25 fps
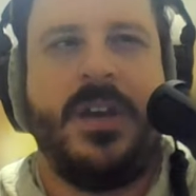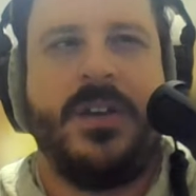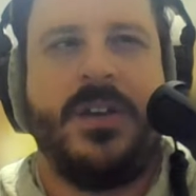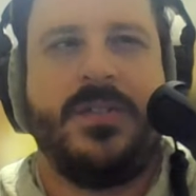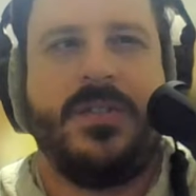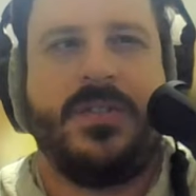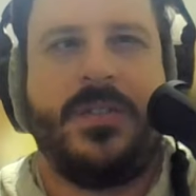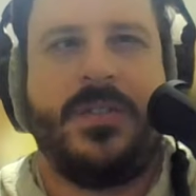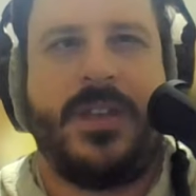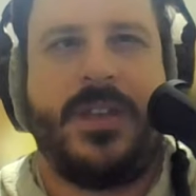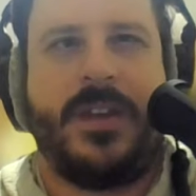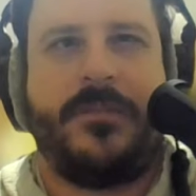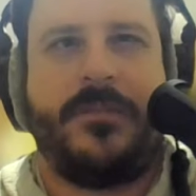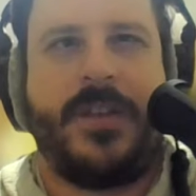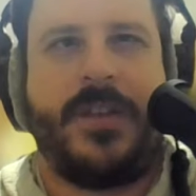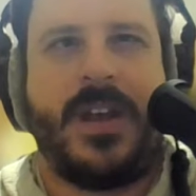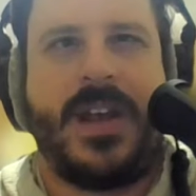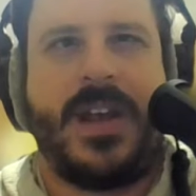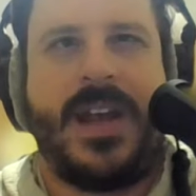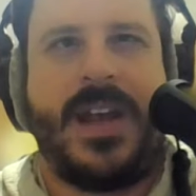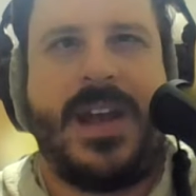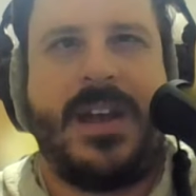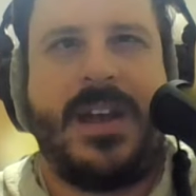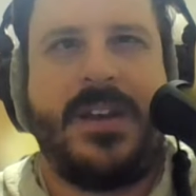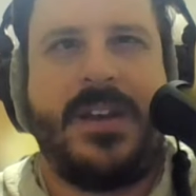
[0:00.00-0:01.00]
So that if I
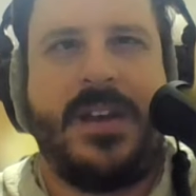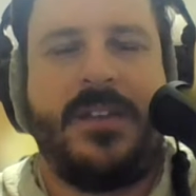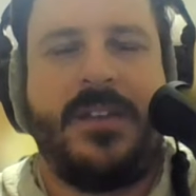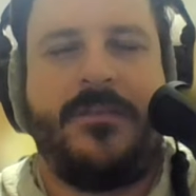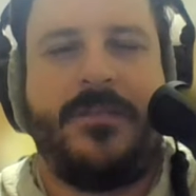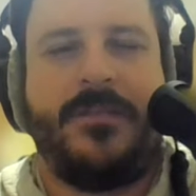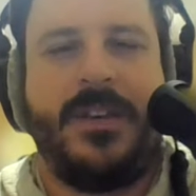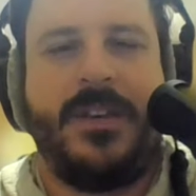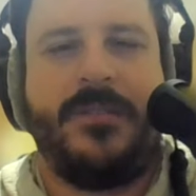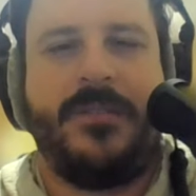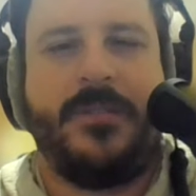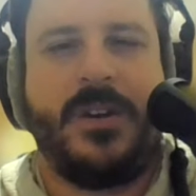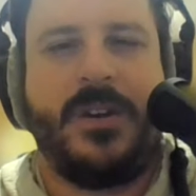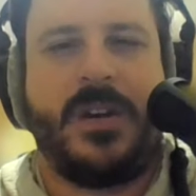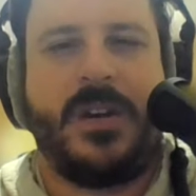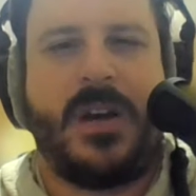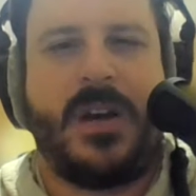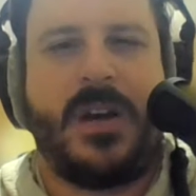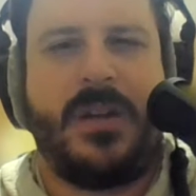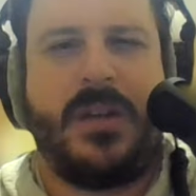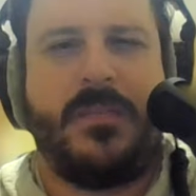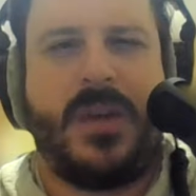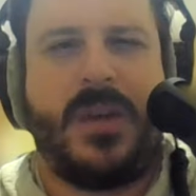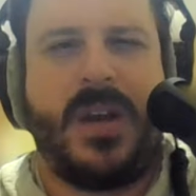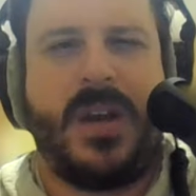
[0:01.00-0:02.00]
add a favorite
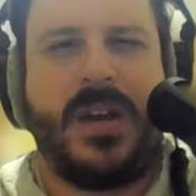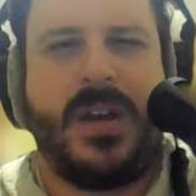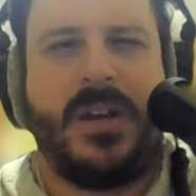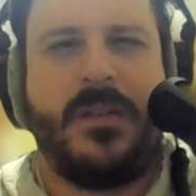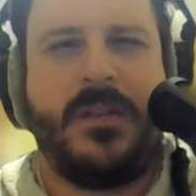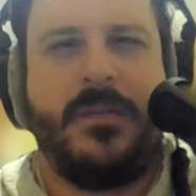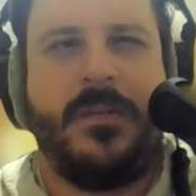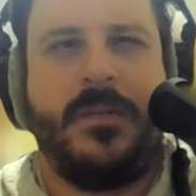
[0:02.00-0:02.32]
on my